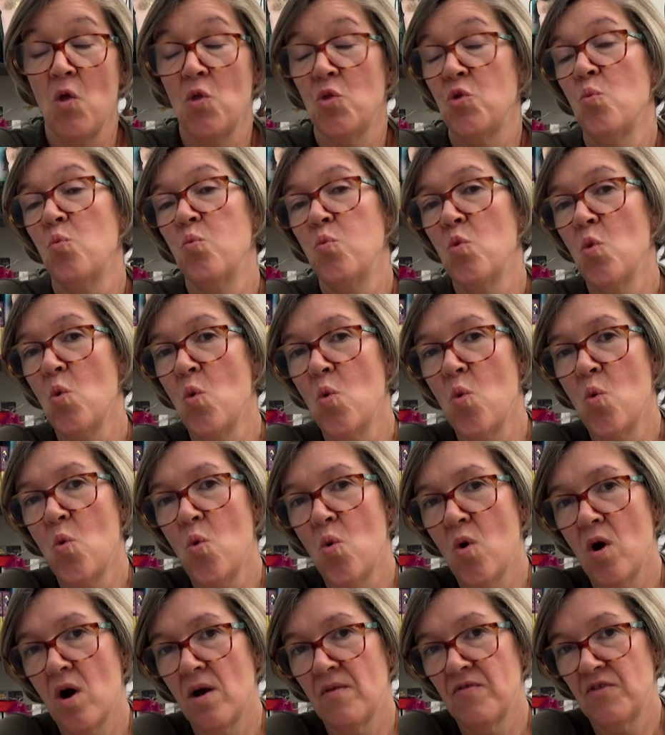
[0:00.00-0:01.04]
The
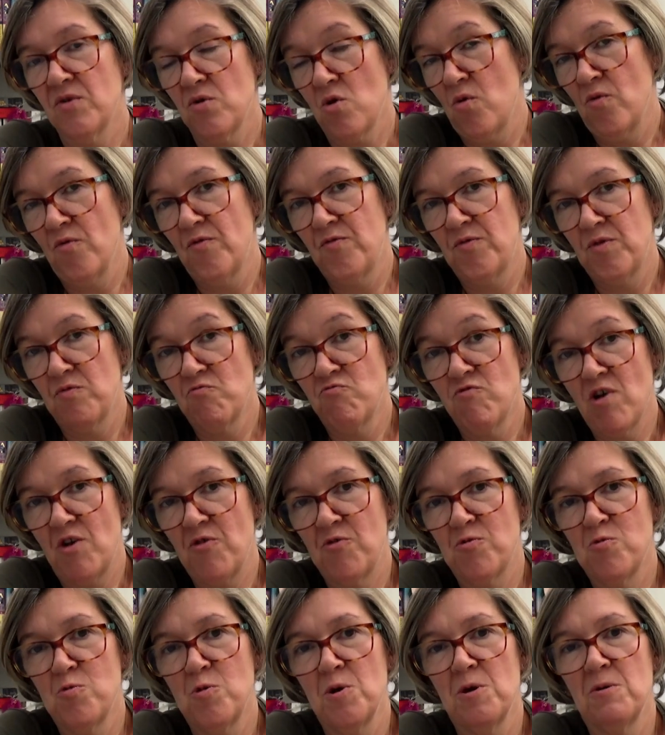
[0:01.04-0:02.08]
war of
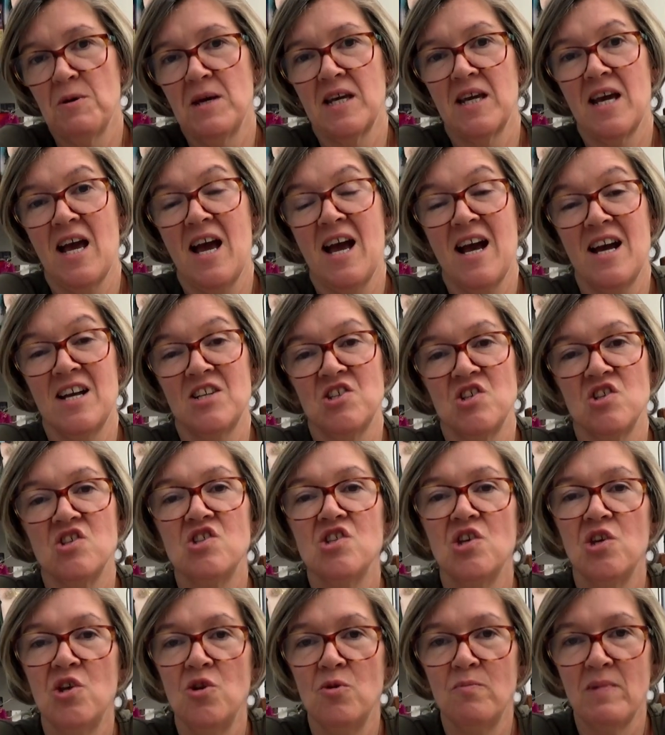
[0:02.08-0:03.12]
rough wooing had
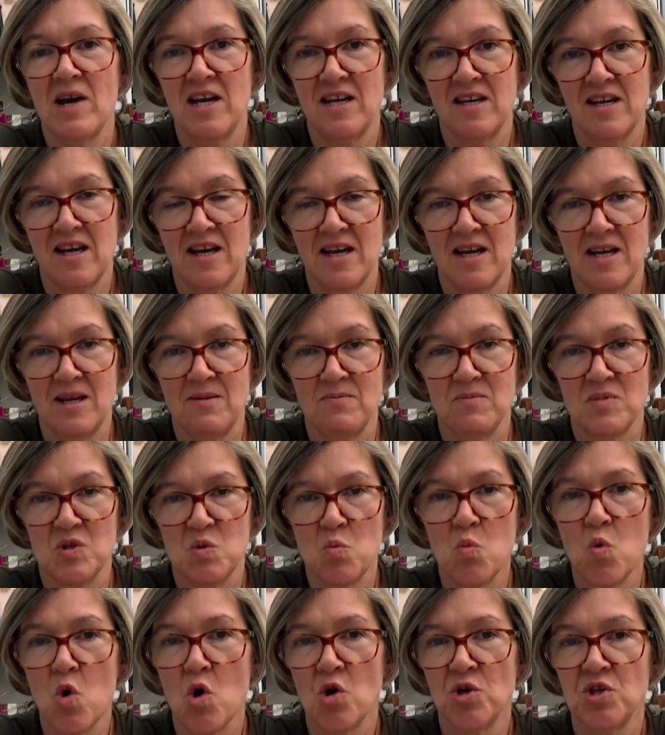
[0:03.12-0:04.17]
two main aims
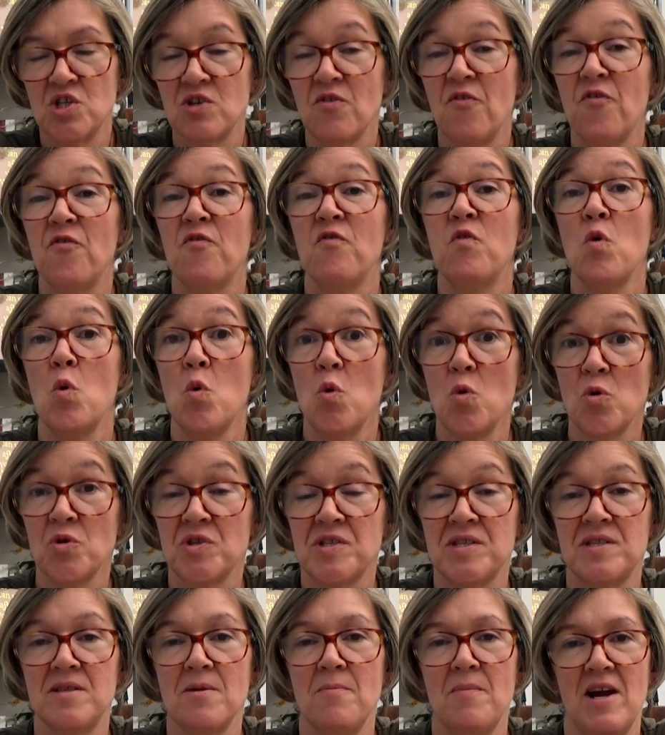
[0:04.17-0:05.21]
one, to
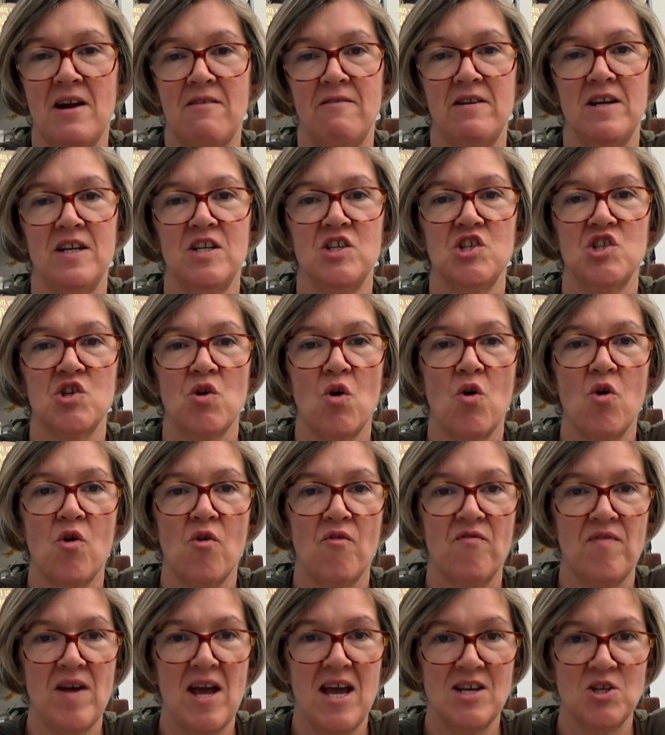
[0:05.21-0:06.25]
force the marriage
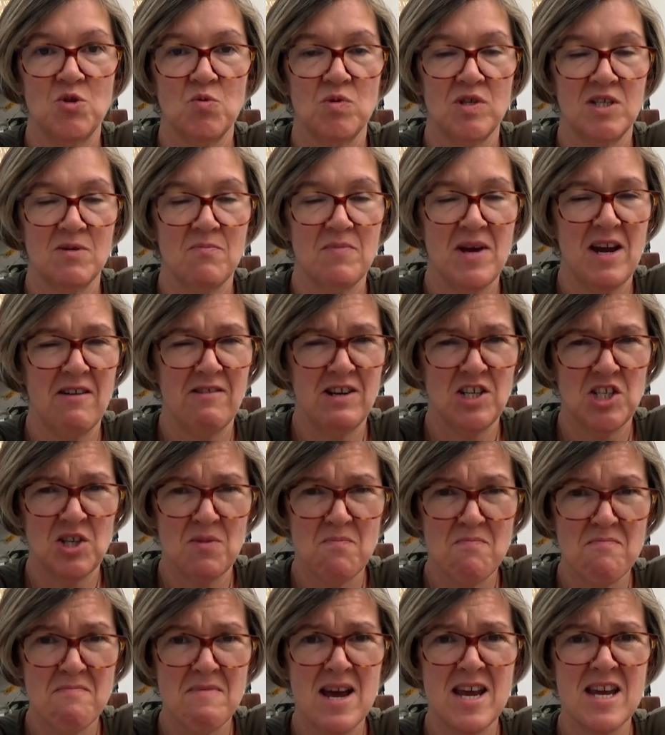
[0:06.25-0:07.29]
of Edward and Mary, to
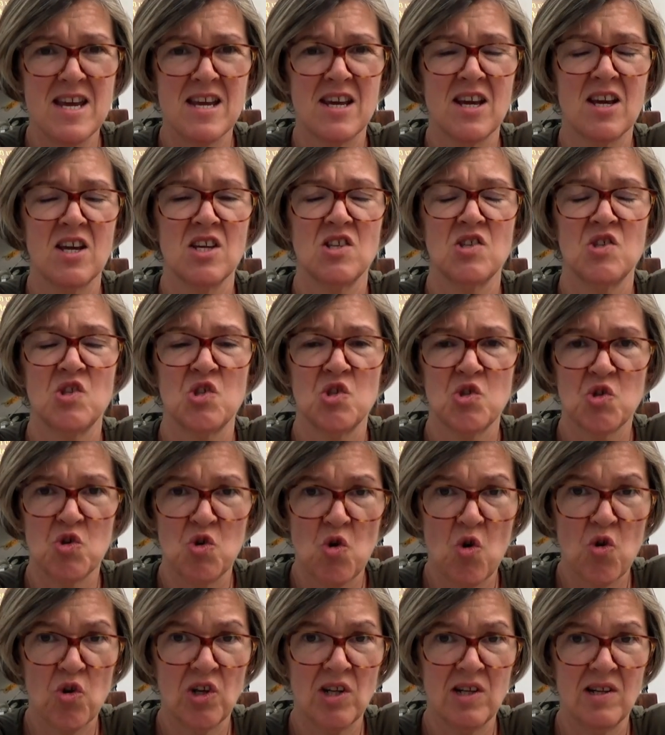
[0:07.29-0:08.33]
make
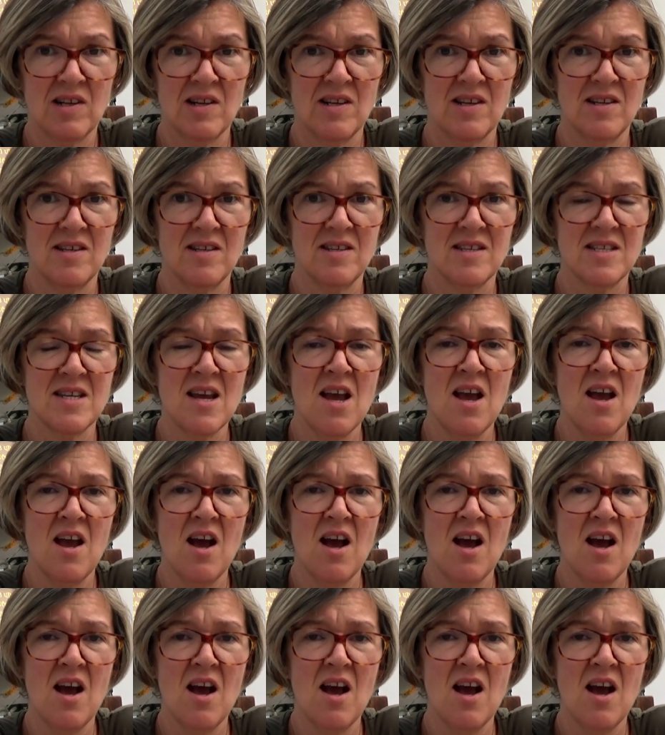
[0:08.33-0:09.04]
Scotland,